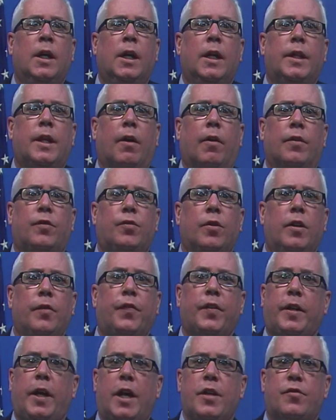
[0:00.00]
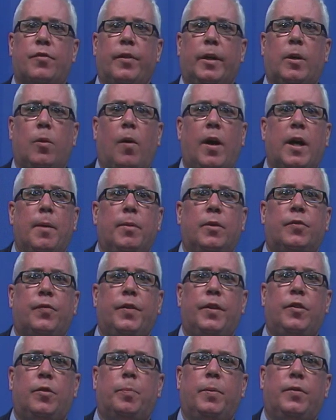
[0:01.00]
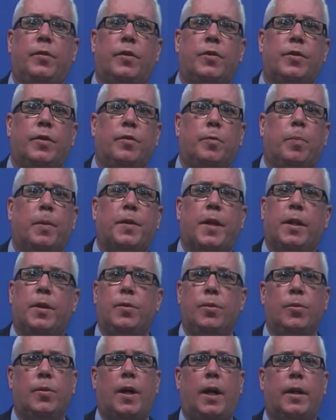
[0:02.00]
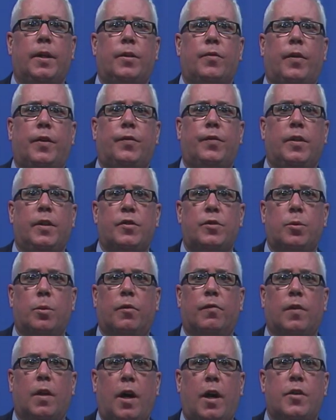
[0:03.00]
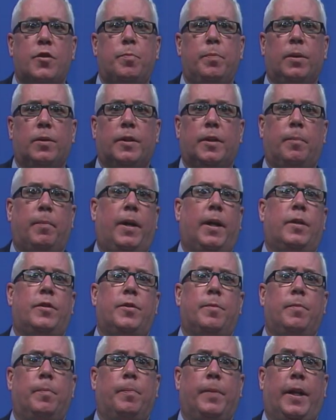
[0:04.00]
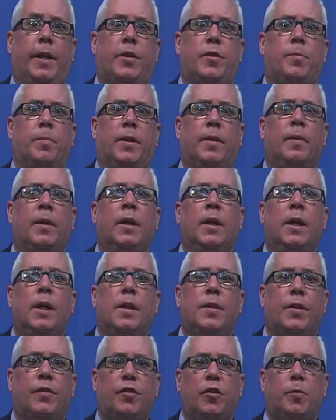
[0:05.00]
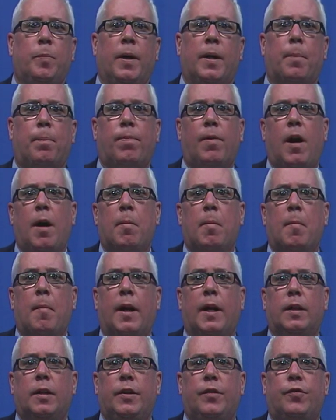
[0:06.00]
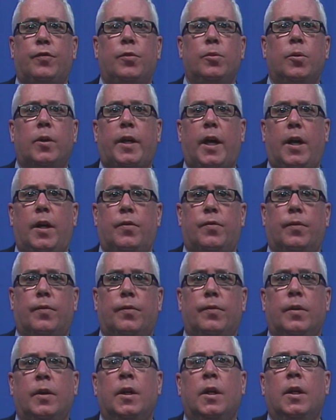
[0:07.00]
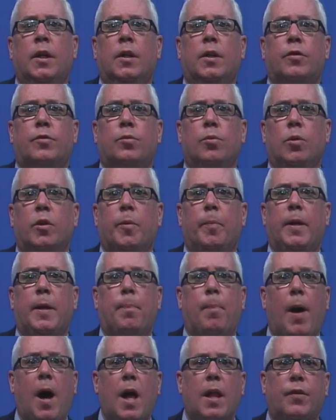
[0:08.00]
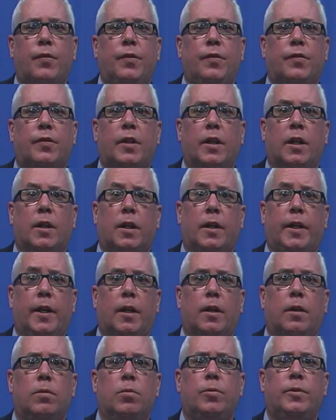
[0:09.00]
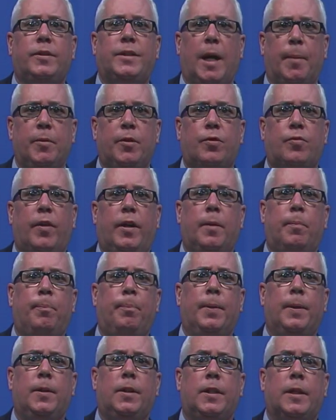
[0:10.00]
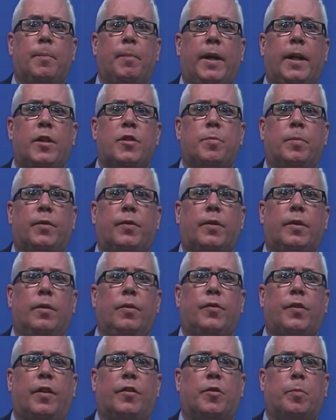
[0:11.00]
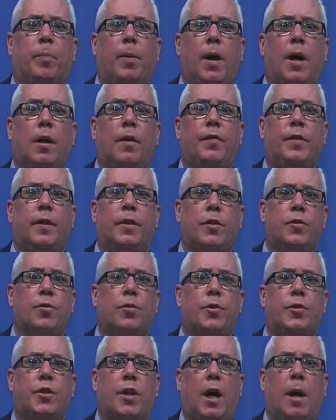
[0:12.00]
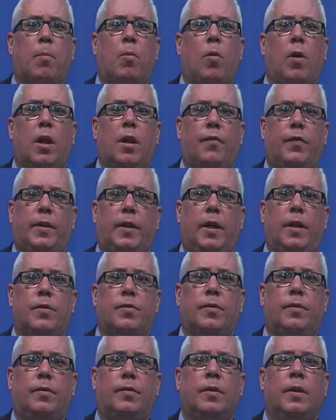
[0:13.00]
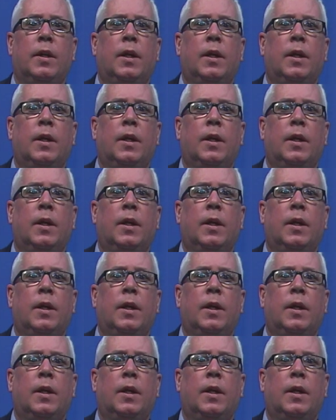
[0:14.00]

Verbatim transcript: There are certification requirements for these positions, but they do not address the issue of large building man management. This has been a problem on at least two occasions. School committee policies can, can include demonstrated building management skills as a part of the initial job qualifications.